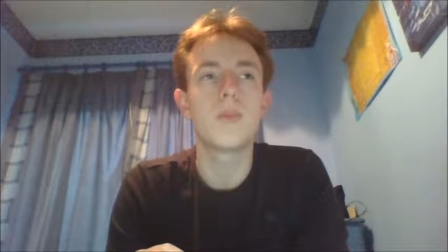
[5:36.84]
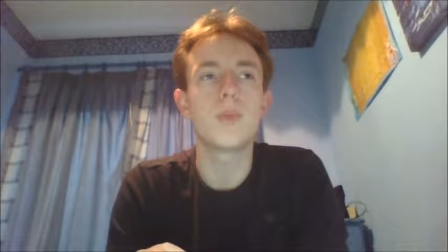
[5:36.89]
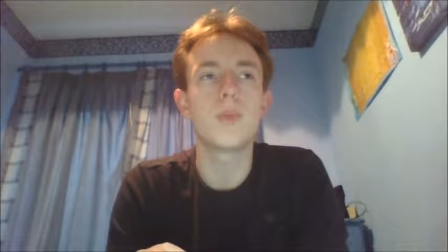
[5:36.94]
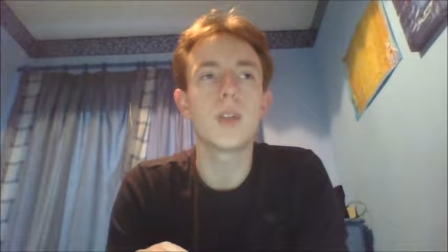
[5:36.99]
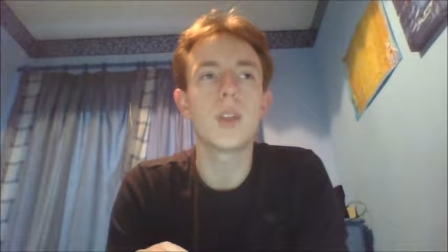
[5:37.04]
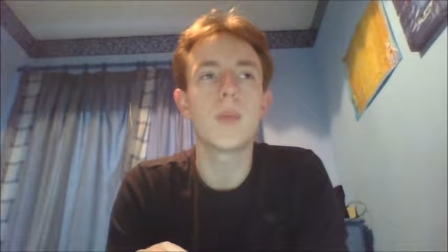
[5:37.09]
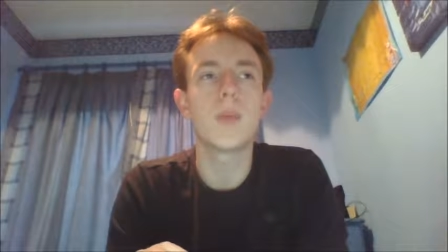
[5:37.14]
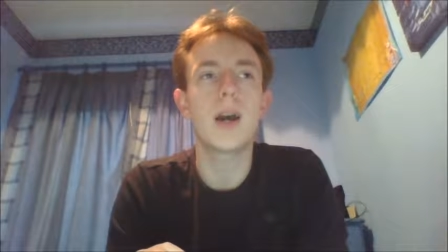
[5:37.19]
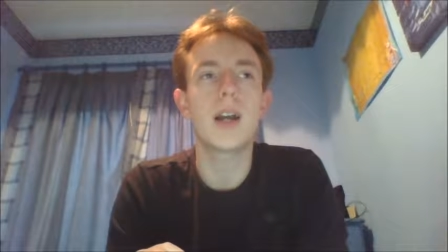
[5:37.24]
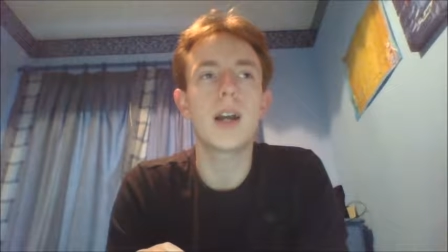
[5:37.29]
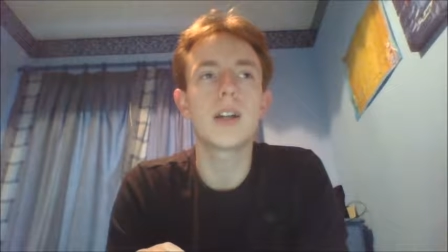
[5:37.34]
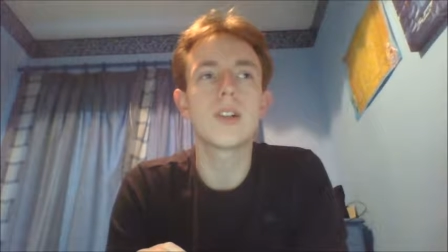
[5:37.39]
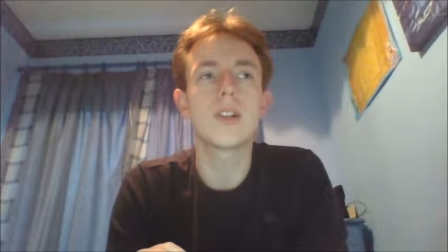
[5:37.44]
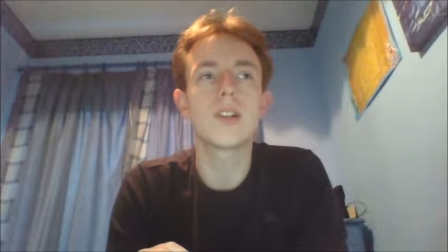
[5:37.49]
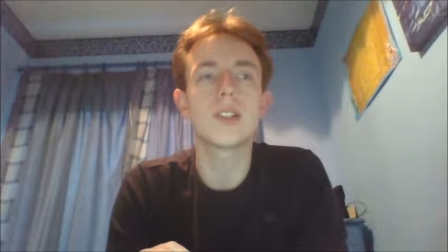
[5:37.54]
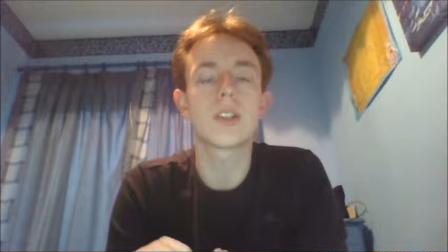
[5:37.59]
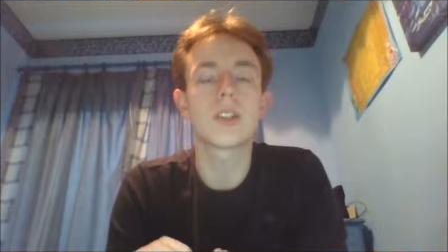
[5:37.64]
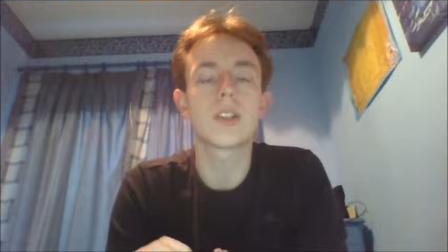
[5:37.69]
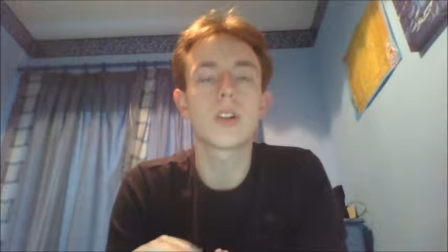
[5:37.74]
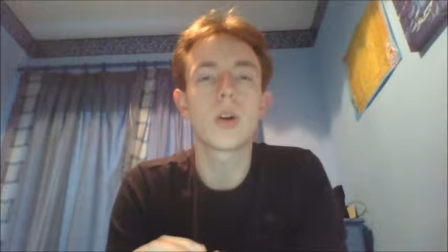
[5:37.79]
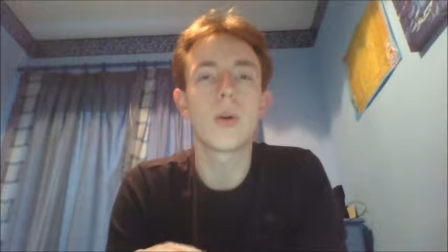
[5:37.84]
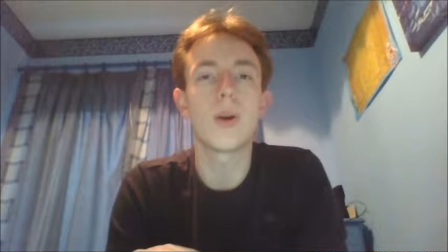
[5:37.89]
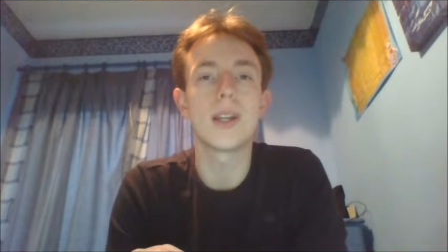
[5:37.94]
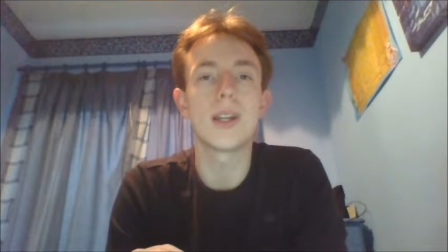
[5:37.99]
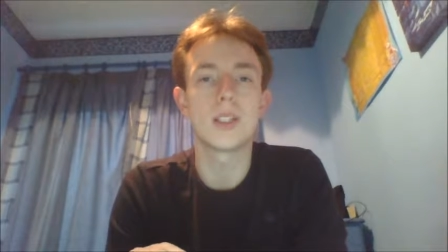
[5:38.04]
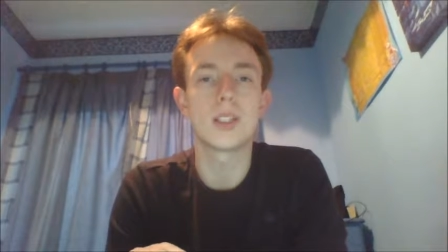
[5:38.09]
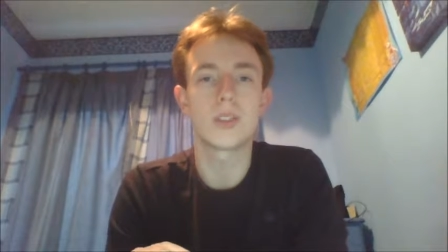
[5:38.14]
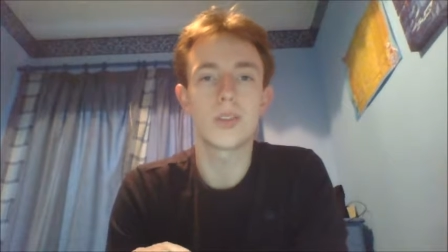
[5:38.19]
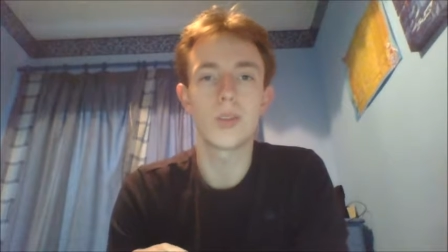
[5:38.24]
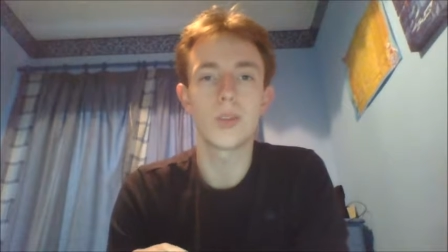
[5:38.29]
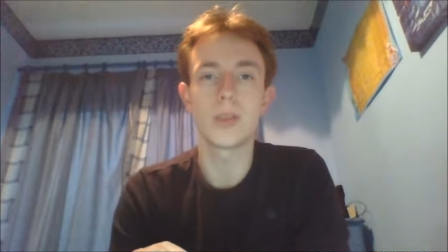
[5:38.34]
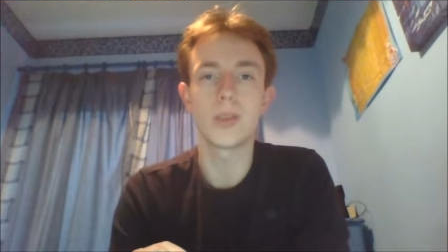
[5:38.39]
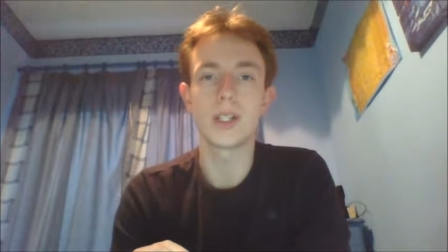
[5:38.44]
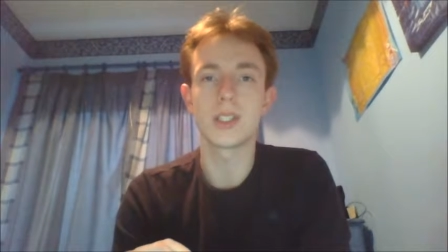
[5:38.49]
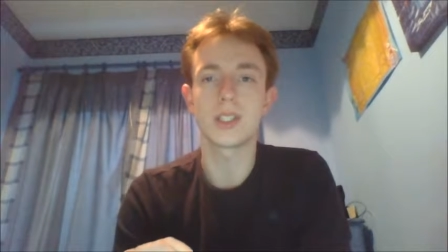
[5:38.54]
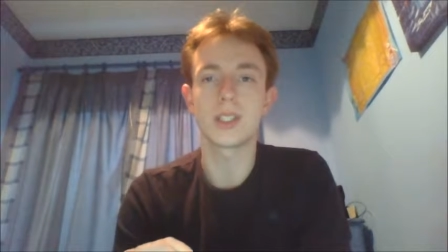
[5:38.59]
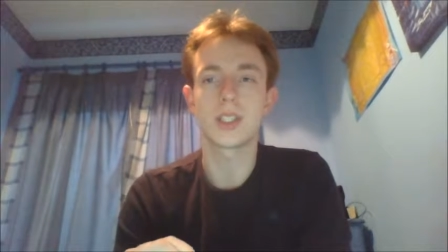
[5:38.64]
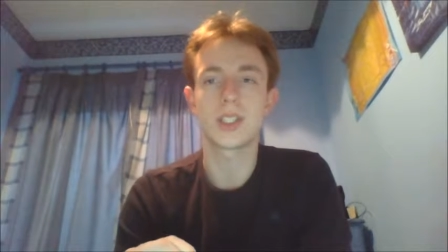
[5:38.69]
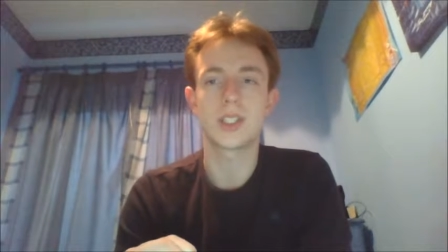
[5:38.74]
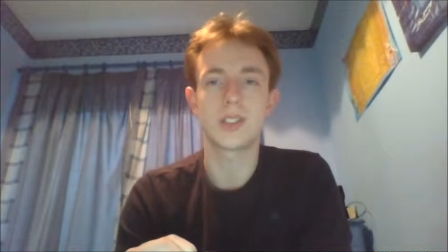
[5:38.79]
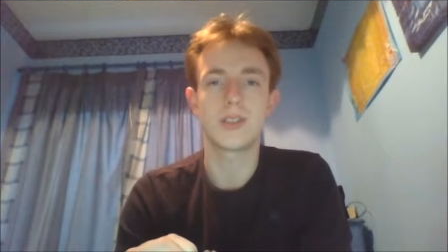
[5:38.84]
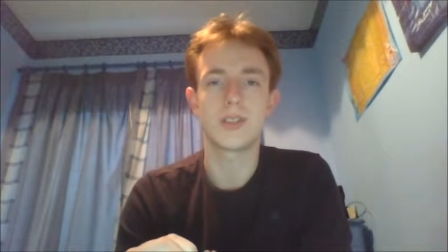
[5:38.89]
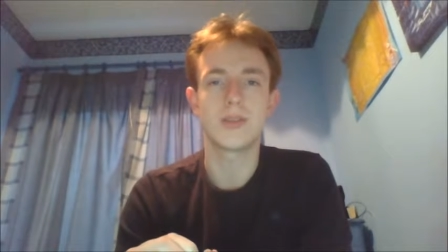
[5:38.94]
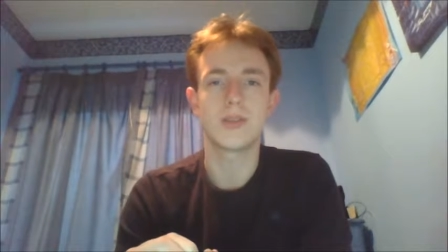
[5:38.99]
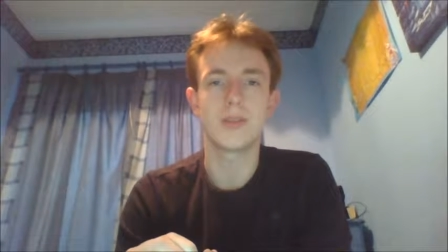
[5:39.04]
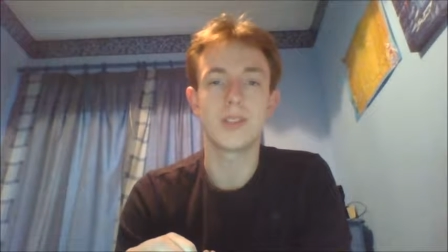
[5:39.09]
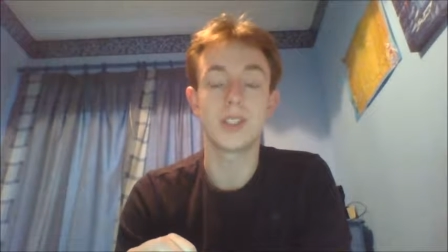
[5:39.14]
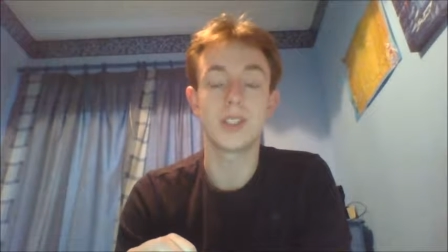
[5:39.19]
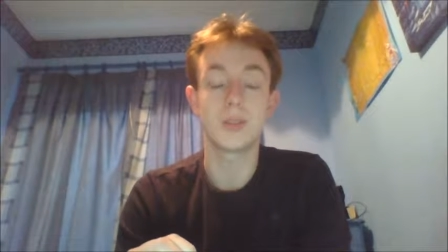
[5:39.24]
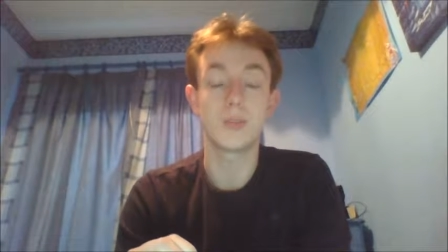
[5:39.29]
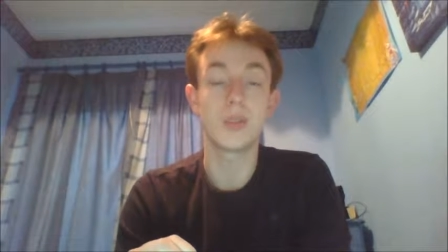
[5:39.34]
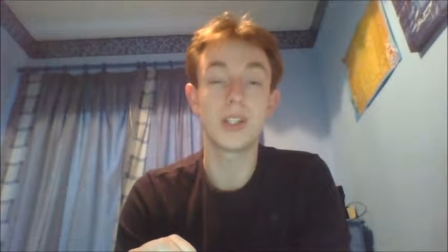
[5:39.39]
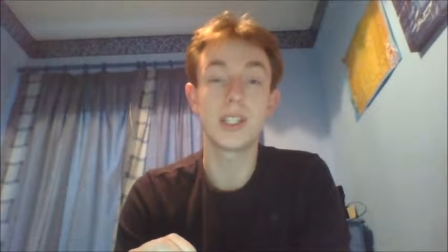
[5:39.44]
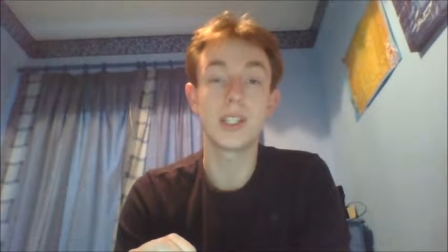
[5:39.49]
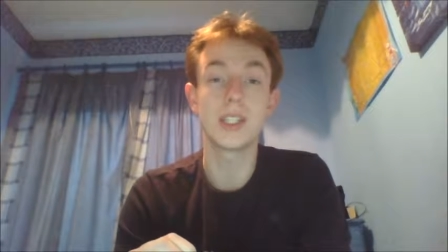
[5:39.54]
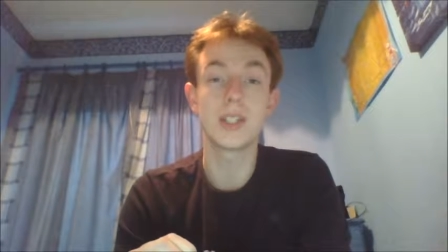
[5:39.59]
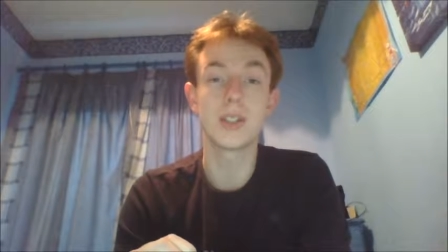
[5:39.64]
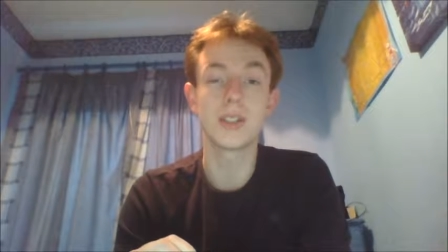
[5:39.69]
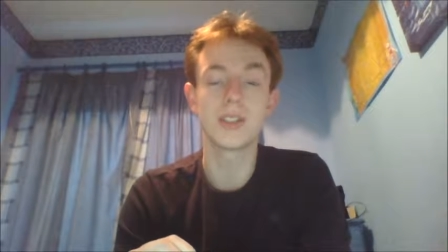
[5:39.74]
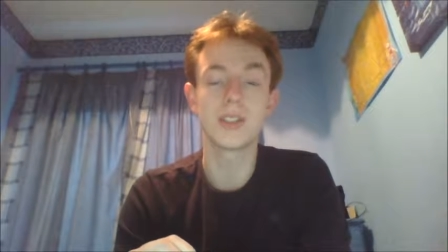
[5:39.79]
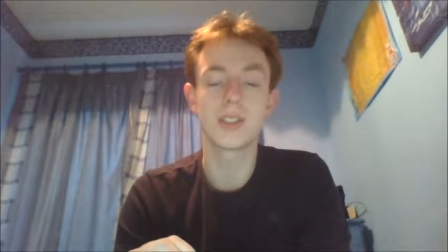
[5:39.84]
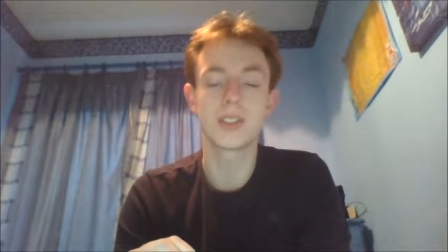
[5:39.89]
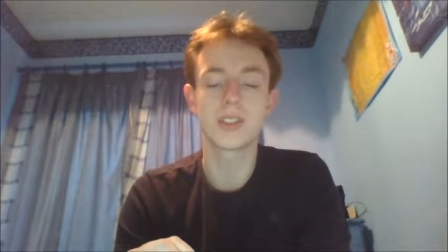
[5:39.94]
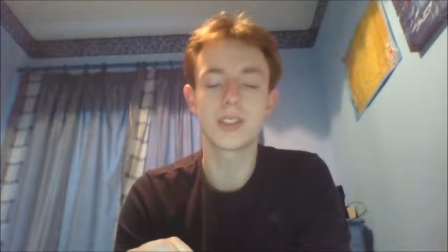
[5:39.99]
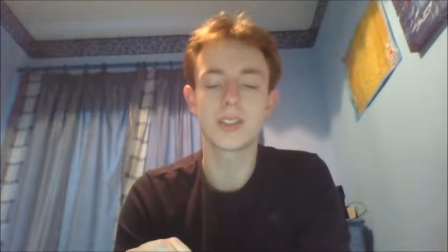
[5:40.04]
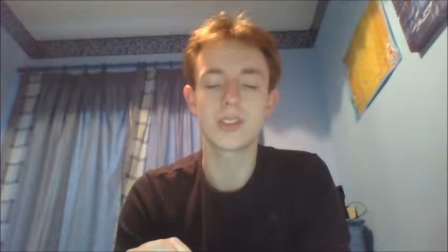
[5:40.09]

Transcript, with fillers: but the manga isn't quite so much is pretty good.